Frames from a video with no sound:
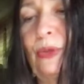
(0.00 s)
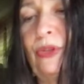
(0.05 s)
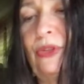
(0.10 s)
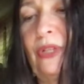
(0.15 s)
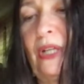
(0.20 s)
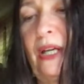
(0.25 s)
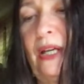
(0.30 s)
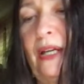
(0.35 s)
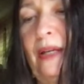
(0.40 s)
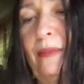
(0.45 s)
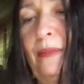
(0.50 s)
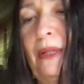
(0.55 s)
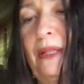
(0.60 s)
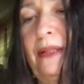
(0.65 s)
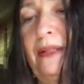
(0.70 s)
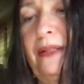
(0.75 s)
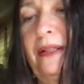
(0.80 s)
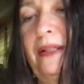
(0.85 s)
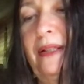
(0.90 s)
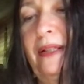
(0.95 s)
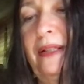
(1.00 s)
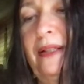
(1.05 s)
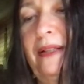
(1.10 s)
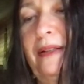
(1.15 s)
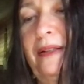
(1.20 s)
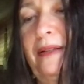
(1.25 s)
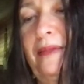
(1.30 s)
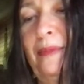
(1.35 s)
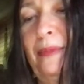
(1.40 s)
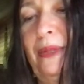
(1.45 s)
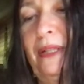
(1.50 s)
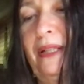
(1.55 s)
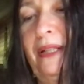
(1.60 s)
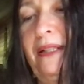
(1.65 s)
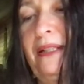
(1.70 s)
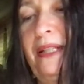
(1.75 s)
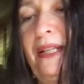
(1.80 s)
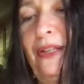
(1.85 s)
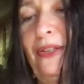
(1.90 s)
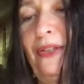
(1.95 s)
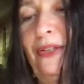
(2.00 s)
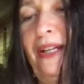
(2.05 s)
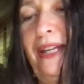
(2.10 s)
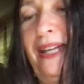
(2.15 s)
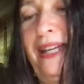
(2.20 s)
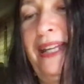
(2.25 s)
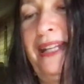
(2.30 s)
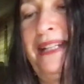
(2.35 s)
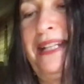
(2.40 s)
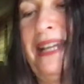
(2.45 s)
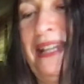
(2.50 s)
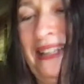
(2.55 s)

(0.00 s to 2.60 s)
time. But on the other hand,